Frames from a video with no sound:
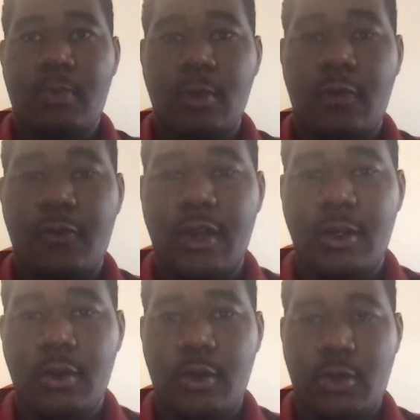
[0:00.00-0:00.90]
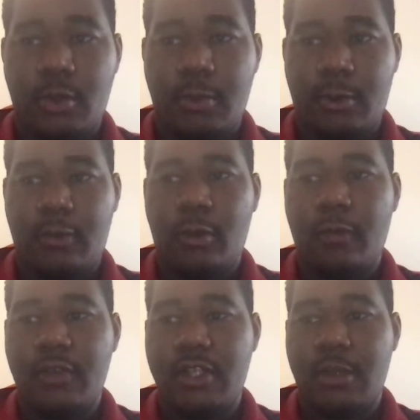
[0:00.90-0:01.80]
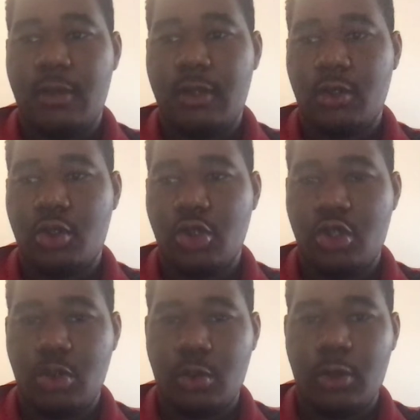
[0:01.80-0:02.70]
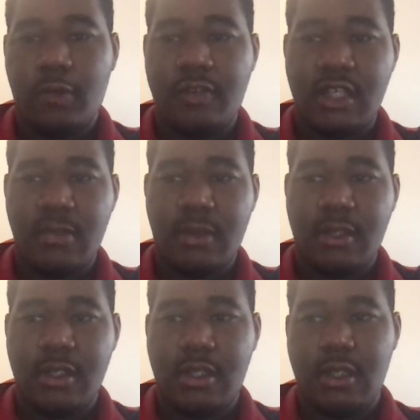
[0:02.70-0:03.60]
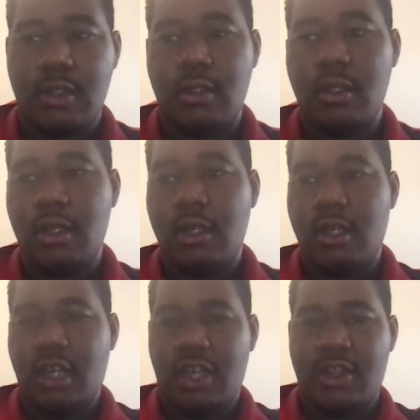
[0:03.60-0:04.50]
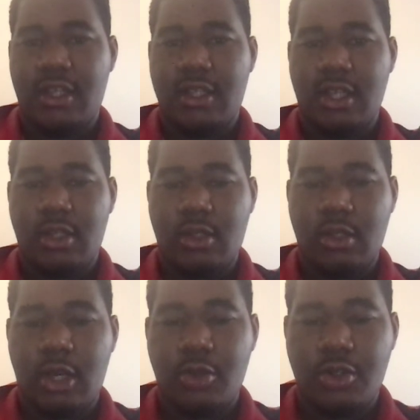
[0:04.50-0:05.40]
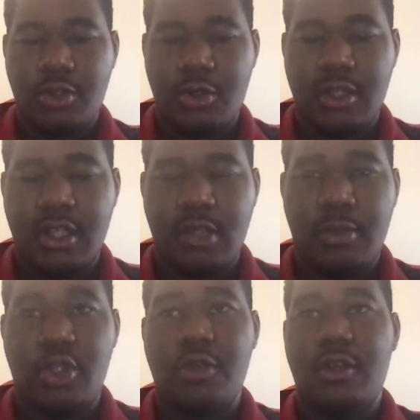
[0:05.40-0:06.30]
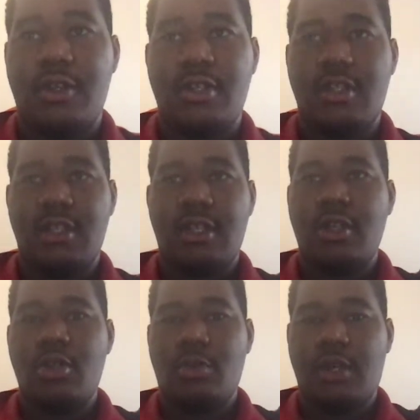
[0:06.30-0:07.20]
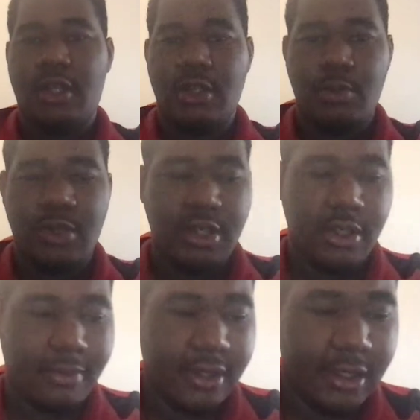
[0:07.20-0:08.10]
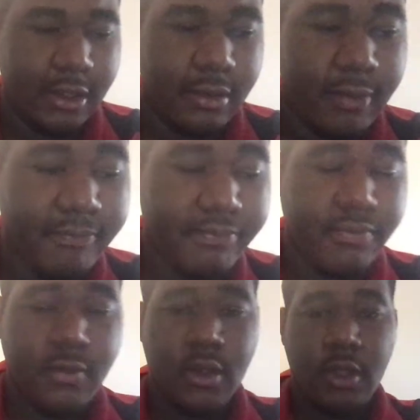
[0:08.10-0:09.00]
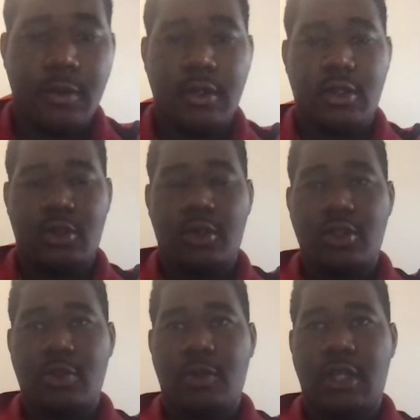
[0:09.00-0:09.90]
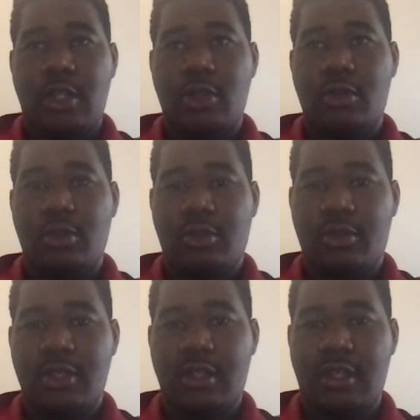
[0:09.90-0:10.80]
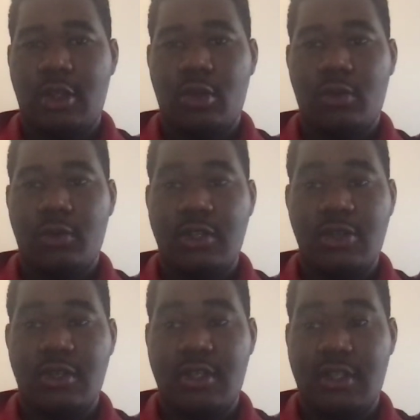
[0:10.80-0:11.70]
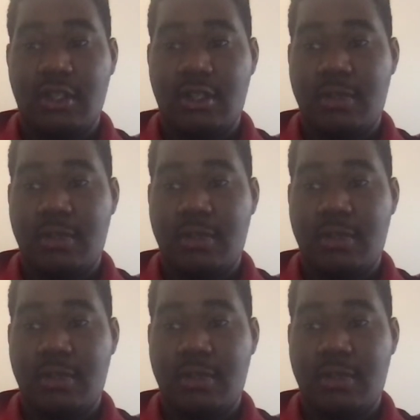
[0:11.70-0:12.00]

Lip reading: Radner as well. Obviously, Radner chose to work with T-Mat, and then I think that Eldridge saw this as a betrayal and just decided to work in his museum. And then when he told the Doctor that no one was interested in